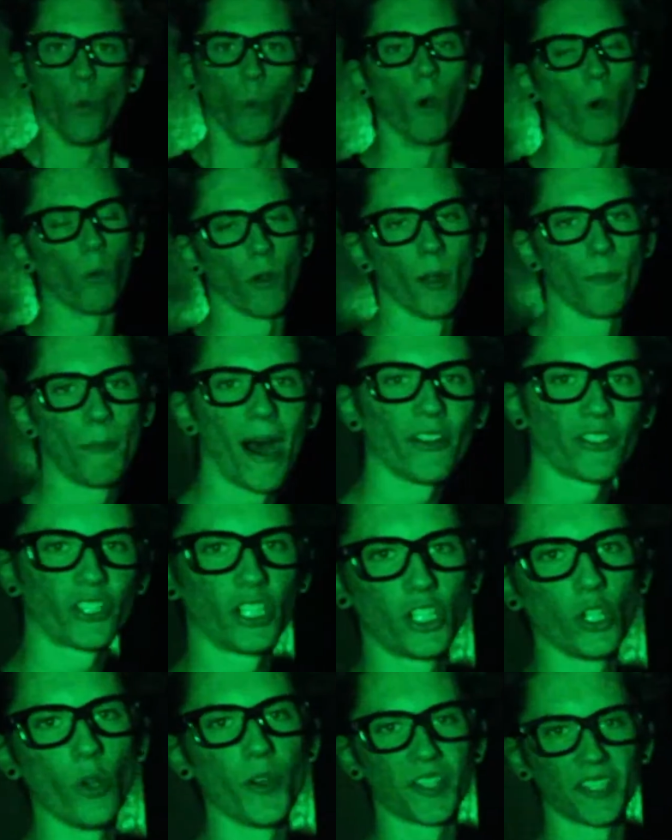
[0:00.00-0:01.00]
What we're about
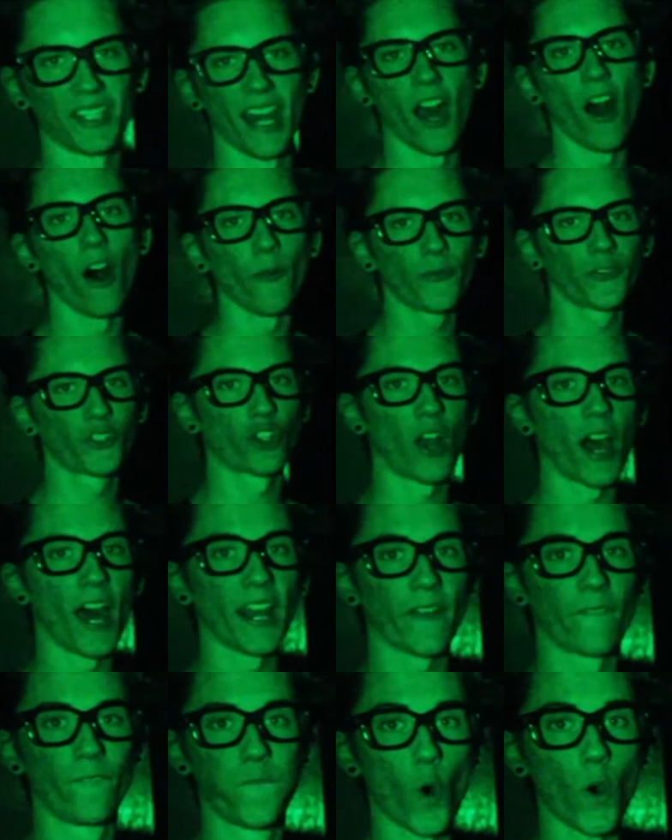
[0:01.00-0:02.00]
to do is an
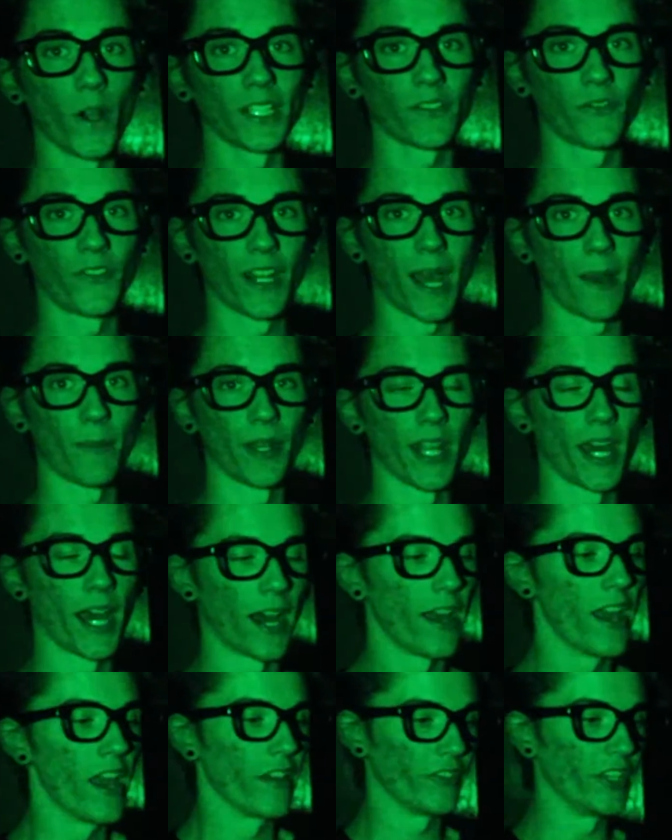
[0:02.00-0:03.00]
elftronic voice
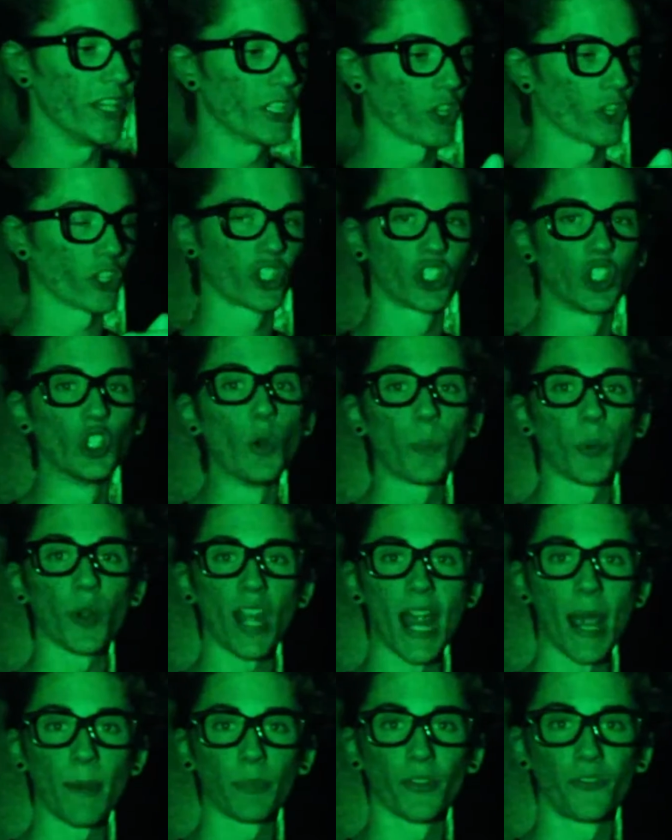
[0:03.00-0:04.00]
phenomena. These are super
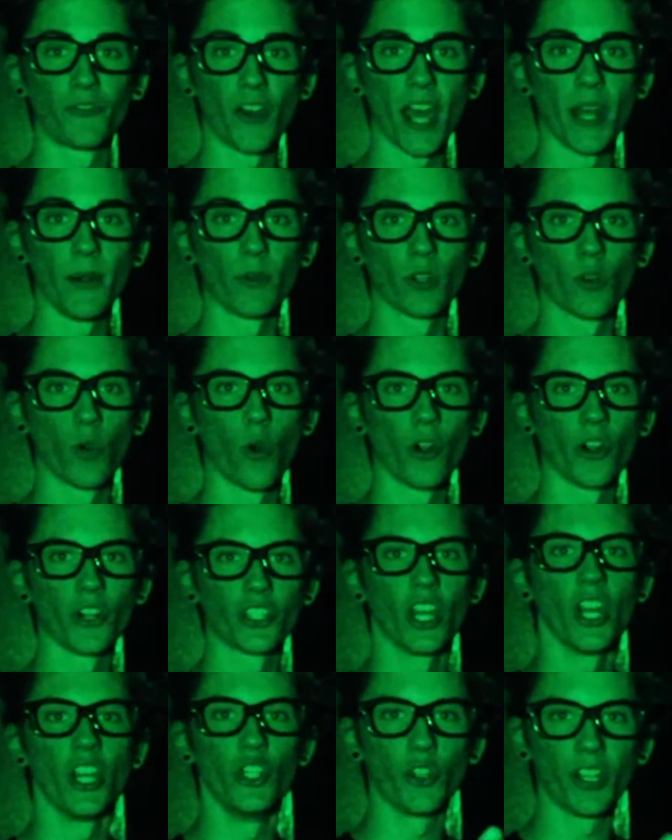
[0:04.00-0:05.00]
amplified
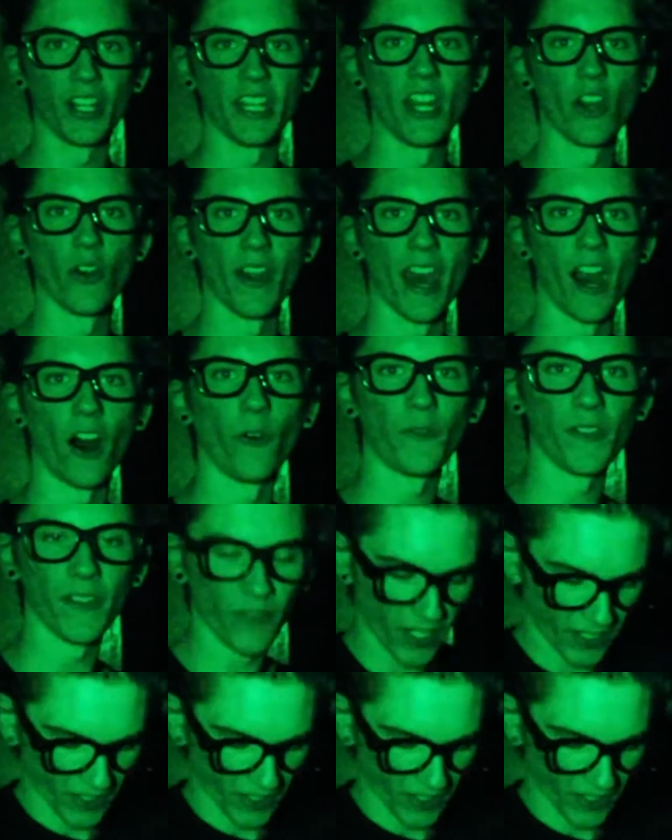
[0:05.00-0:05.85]
recorders. You can hear an elf even